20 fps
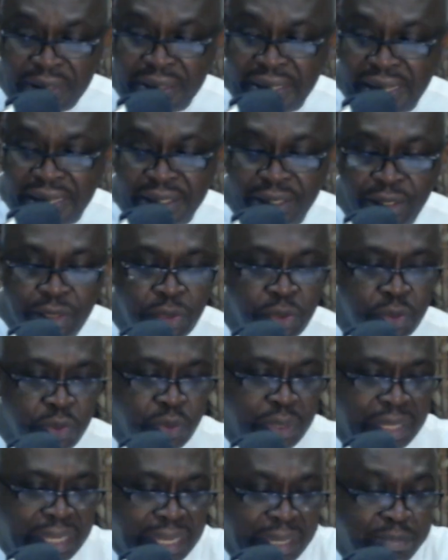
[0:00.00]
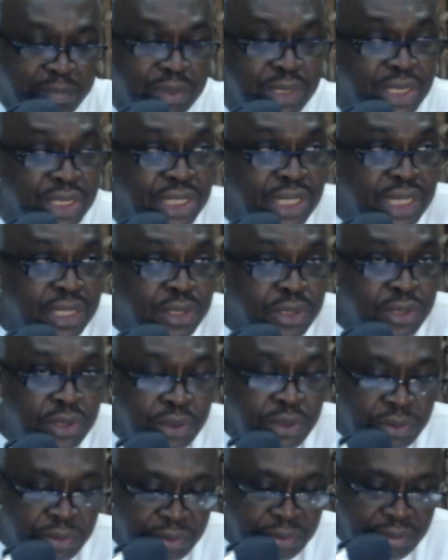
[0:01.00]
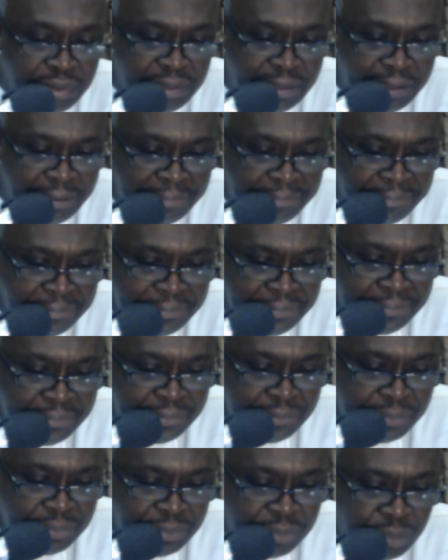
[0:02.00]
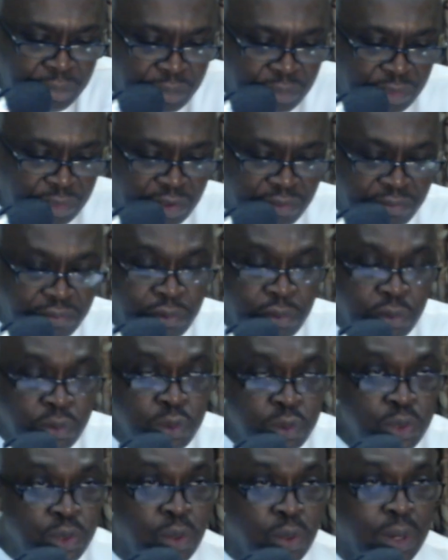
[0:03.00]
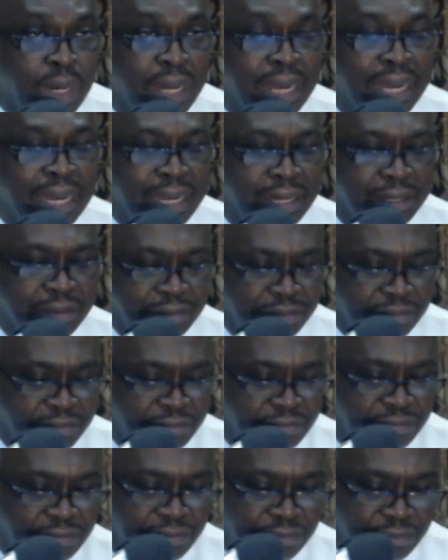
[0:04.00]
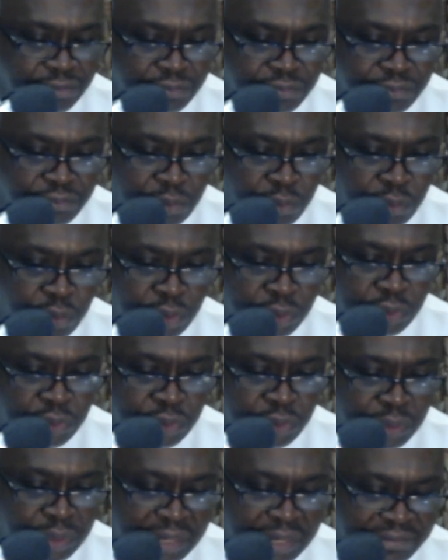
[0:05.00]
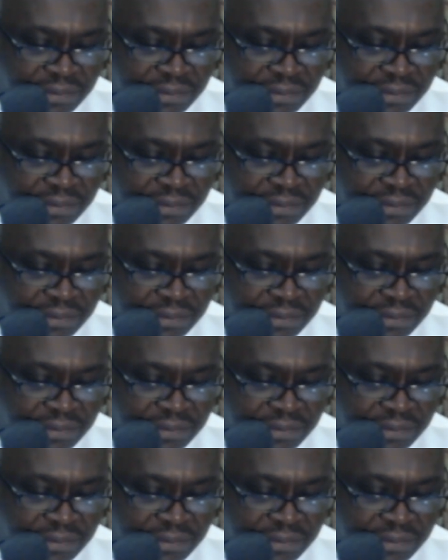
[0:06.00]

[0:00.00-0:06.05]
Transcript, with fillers: thank you. We appreciate you for who you are, for what you are,